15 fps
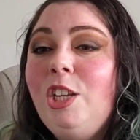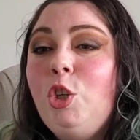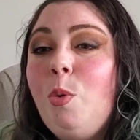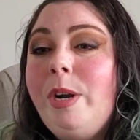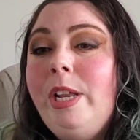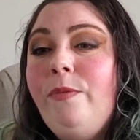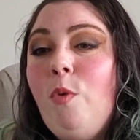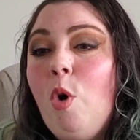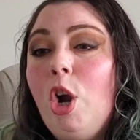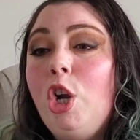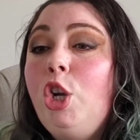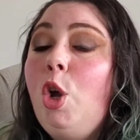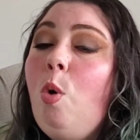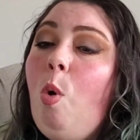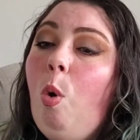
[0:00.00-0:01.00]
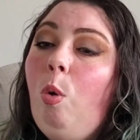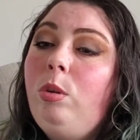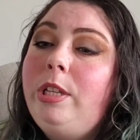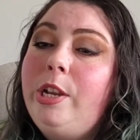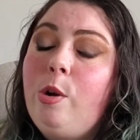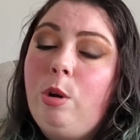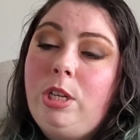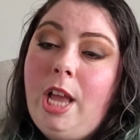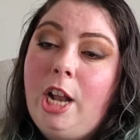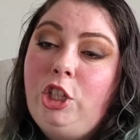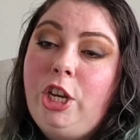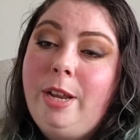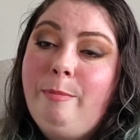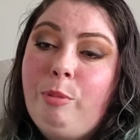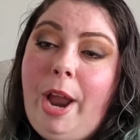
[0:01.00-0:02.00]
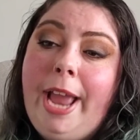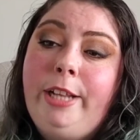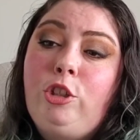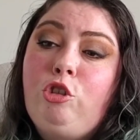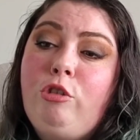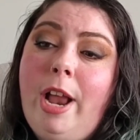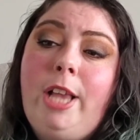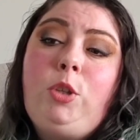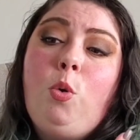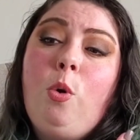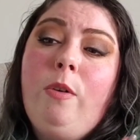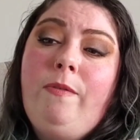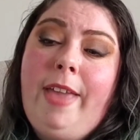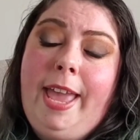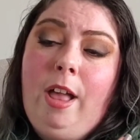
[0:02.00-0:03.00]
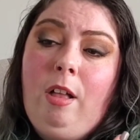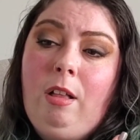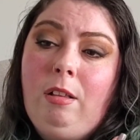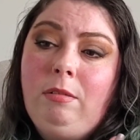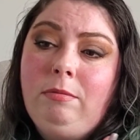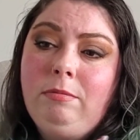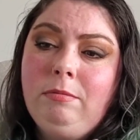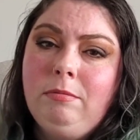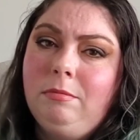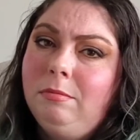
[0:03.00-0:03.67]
24, no holding or touching bride's dress or veil.